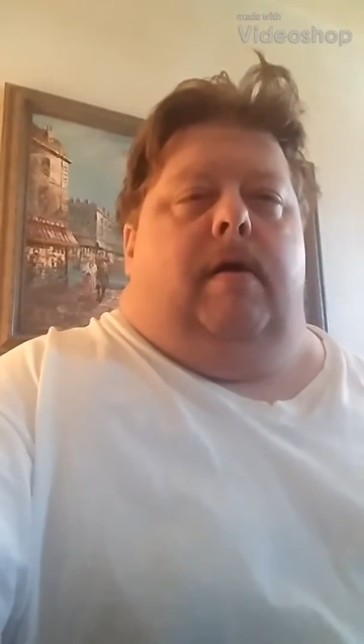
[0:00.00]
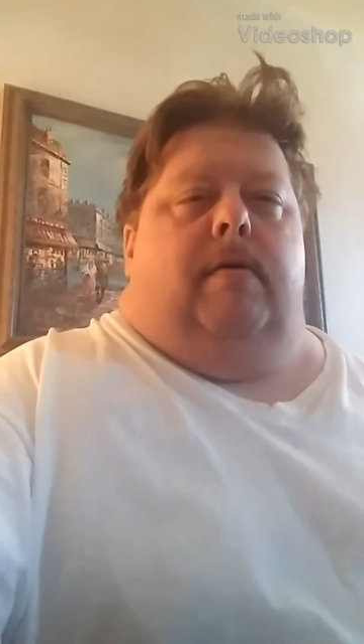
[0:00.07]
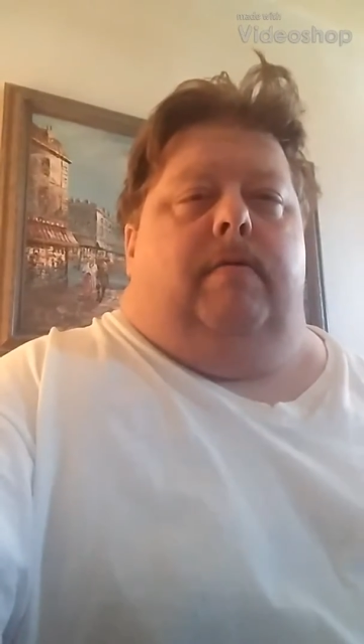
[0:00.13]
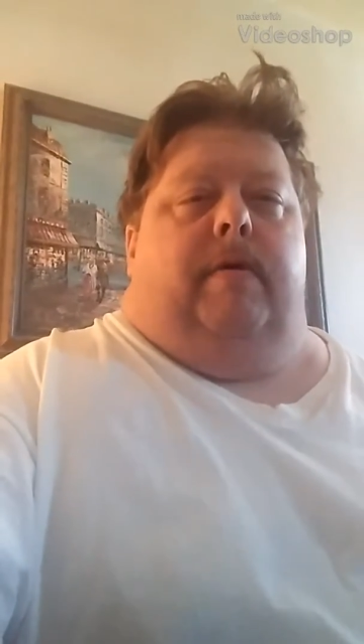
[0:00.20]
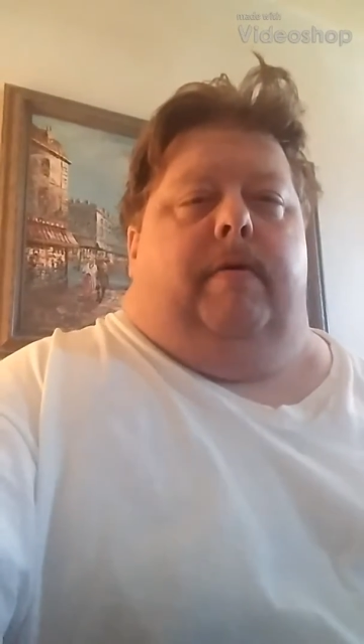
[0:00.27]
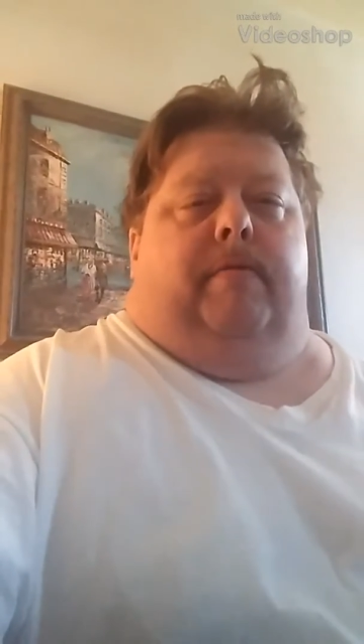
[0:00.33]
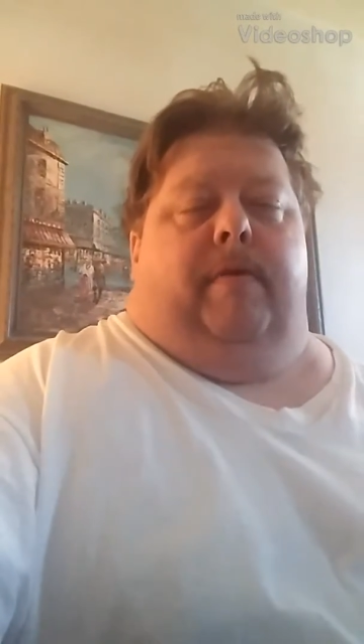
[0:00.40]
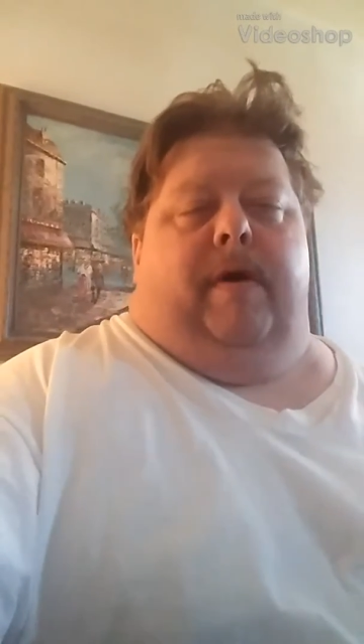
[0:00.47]

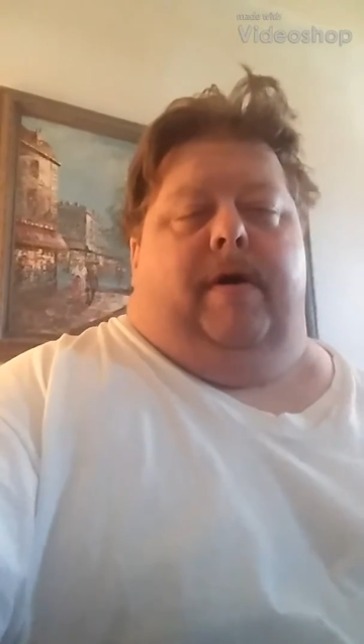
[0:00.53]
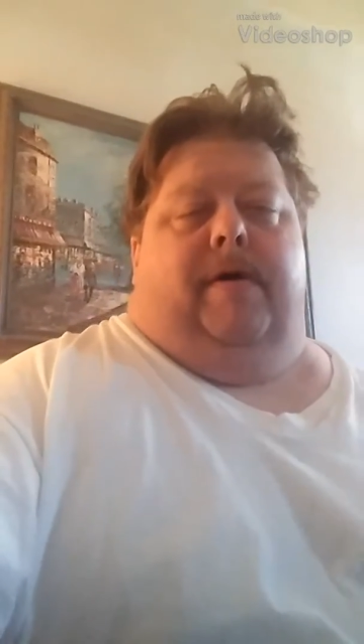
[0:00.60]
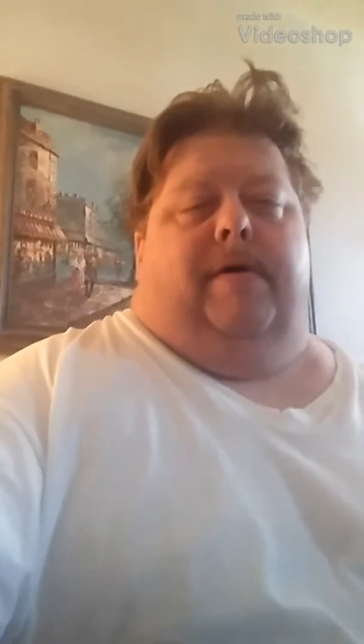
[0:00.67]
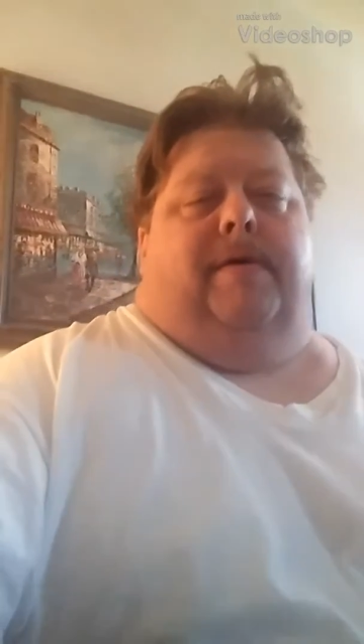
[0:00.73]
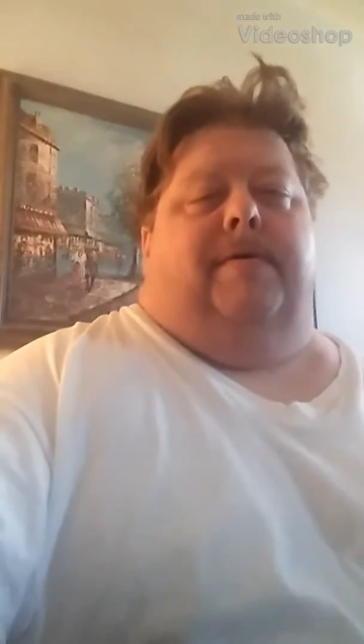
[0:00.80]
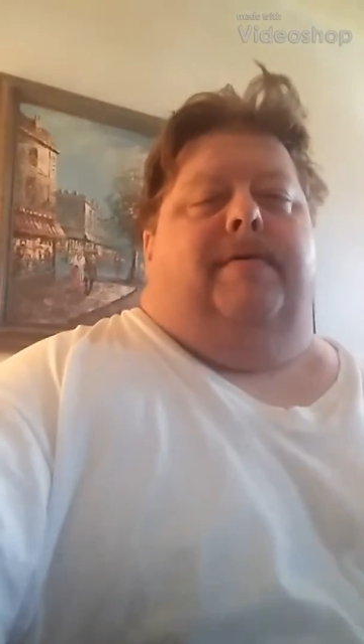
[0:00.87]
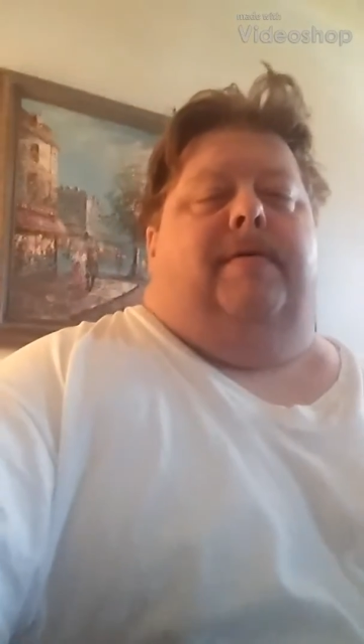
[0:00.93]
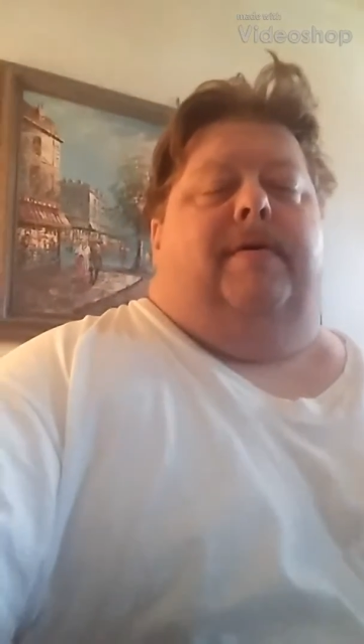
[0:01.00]

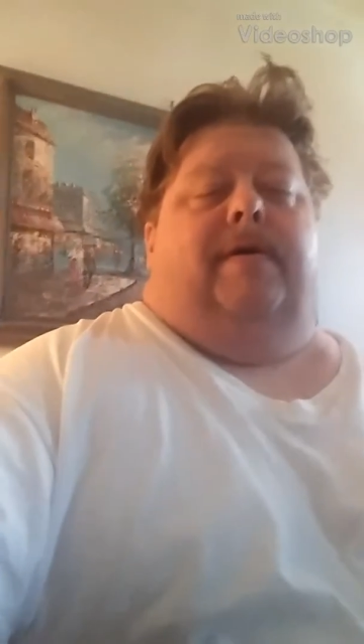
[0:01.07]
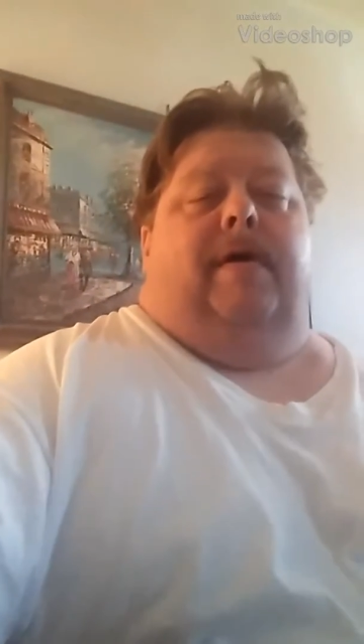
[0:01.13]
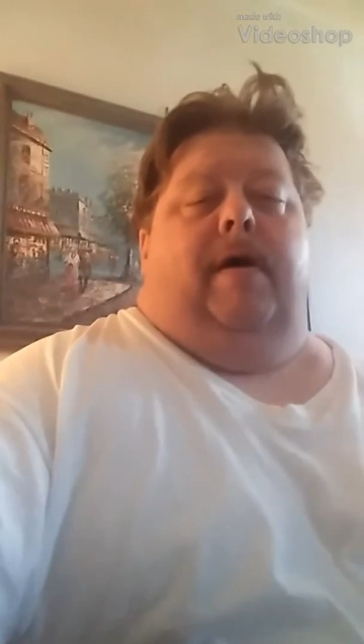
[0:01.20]
Well,